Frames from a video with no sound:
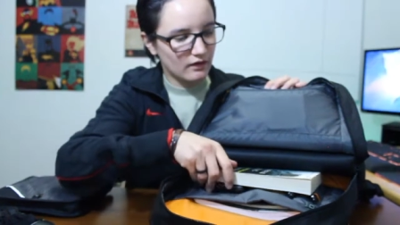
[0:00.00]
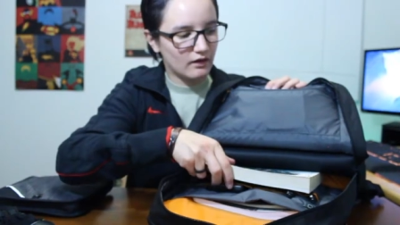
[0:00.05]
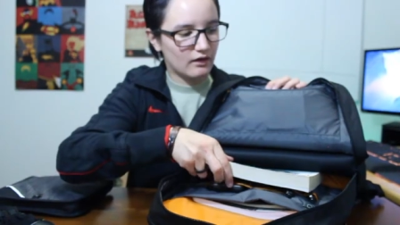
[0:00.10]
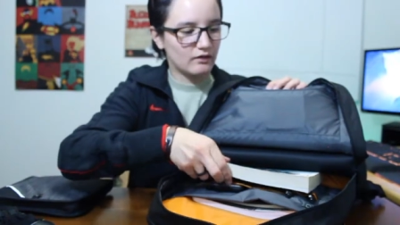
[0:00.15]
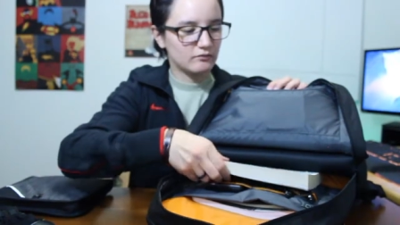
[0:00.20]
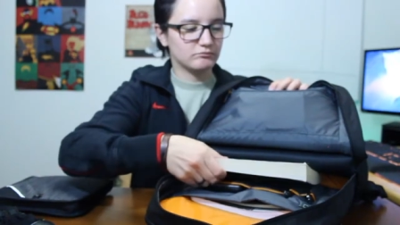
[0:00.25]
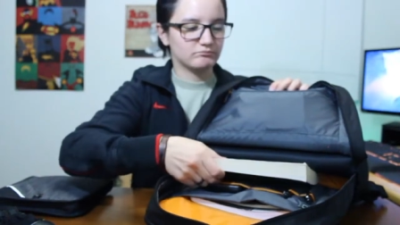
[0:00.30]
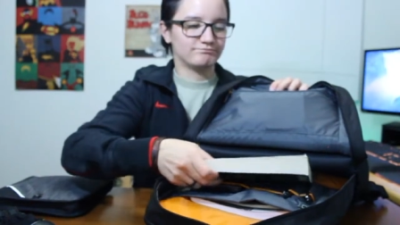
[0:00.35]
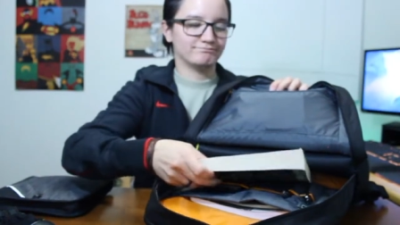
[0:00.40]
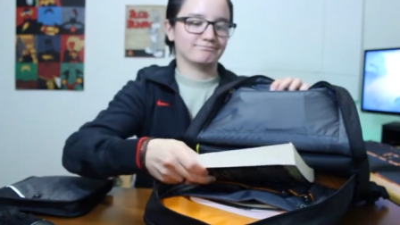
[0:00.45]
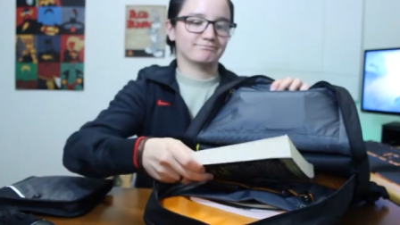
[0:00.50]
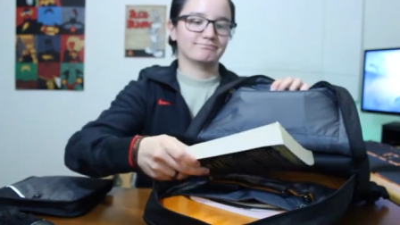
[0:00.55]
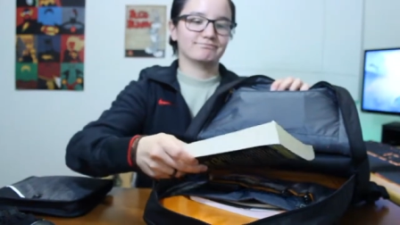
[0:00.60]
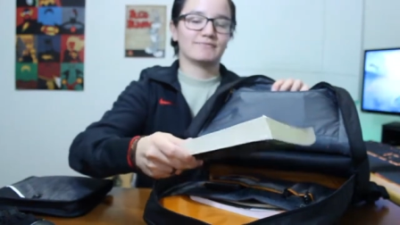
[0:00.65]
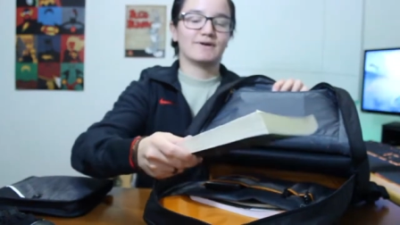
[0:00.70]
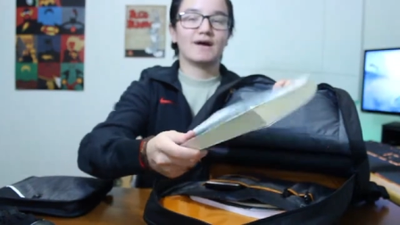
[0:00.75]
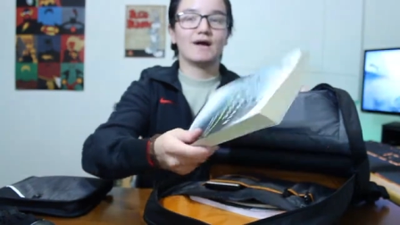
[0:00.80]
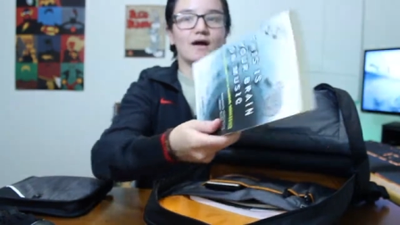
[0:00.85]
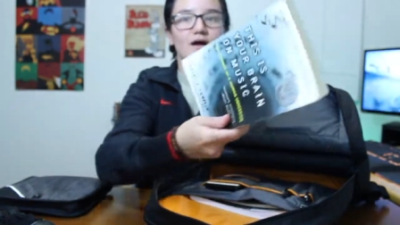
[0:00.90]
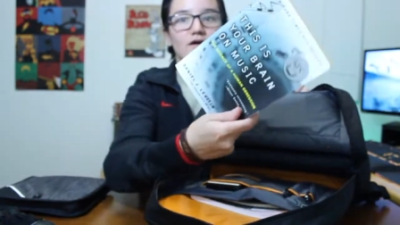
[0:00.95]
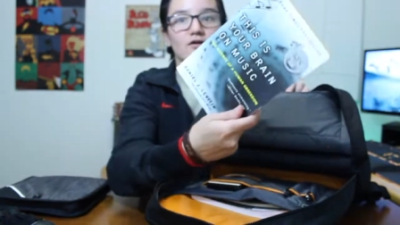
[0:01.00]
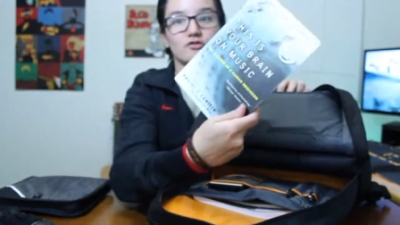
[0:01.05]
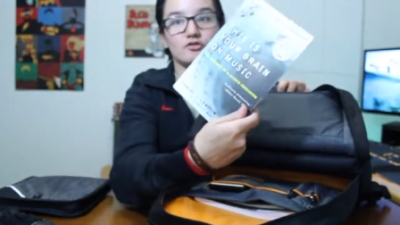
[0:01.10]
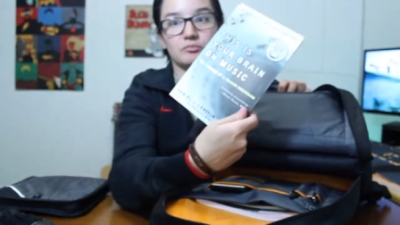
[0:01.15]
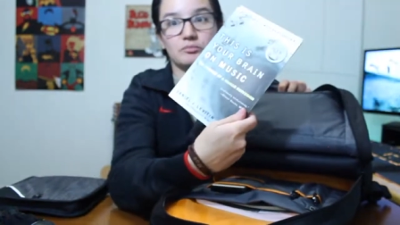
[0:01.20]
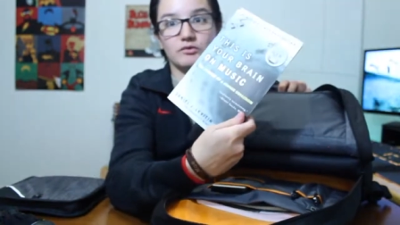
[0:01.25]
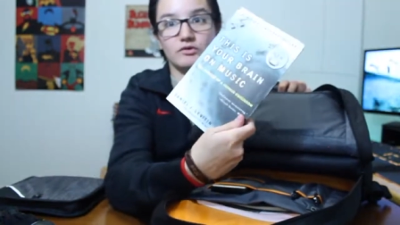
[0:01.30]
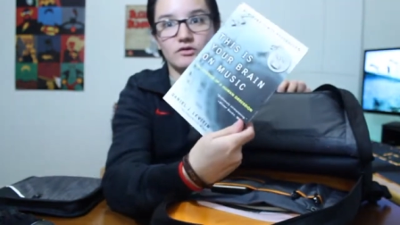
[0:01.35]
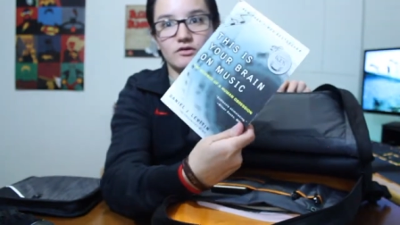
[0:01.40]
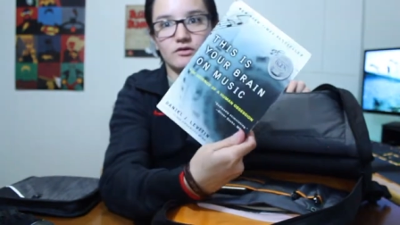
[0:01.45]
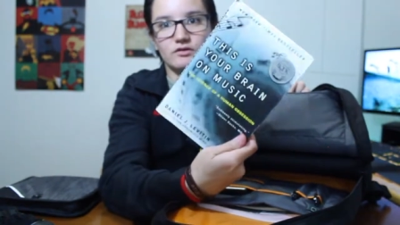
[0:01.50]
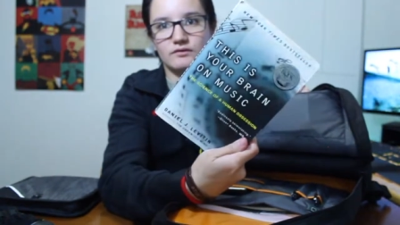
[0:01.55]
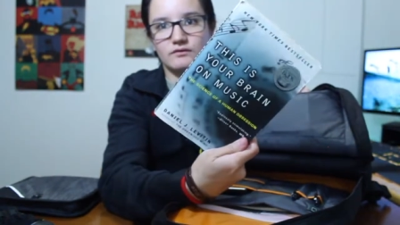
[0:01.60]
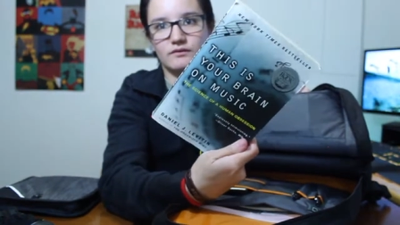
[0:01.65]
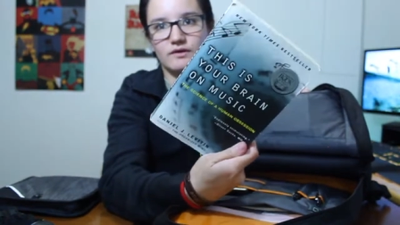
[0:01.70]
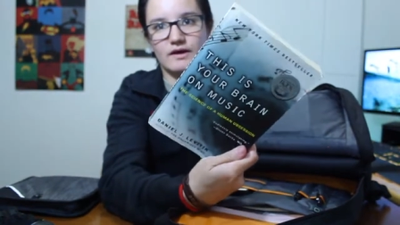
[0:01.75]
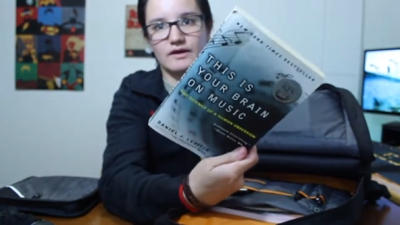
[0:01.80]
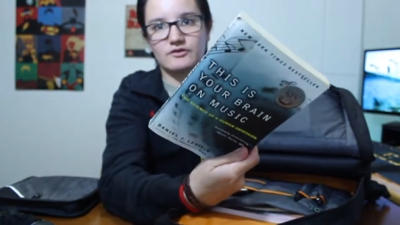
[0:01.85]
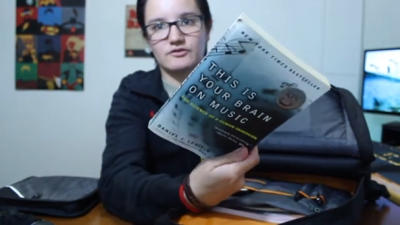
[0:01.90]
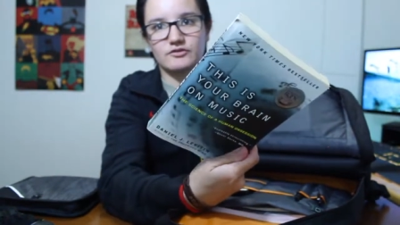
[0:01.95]
Well, there's a book
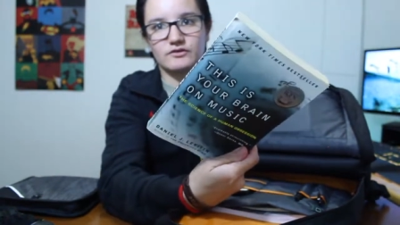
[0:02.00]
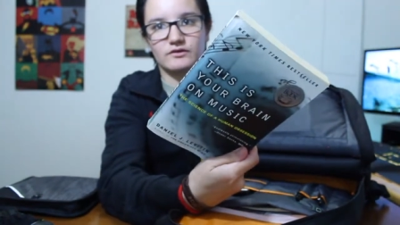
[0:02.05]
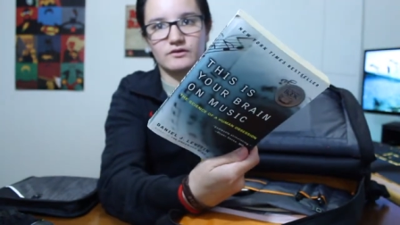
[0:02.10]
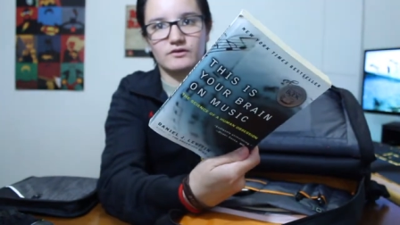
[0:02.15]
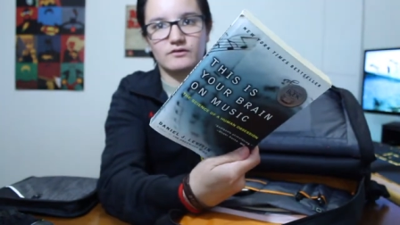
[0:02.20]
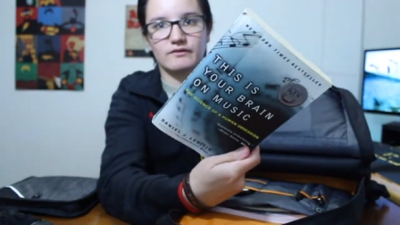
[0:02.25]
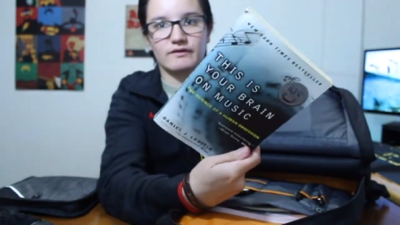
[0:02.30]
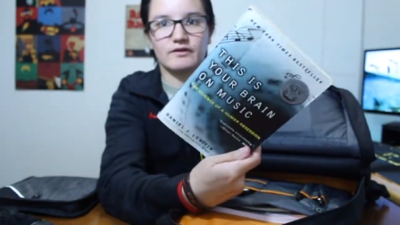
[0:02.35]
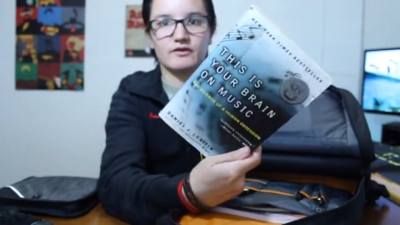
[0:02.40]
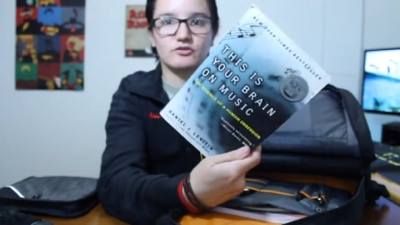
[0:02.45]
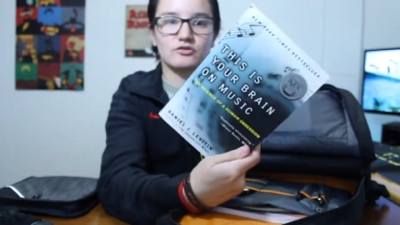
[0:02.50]
actually right now.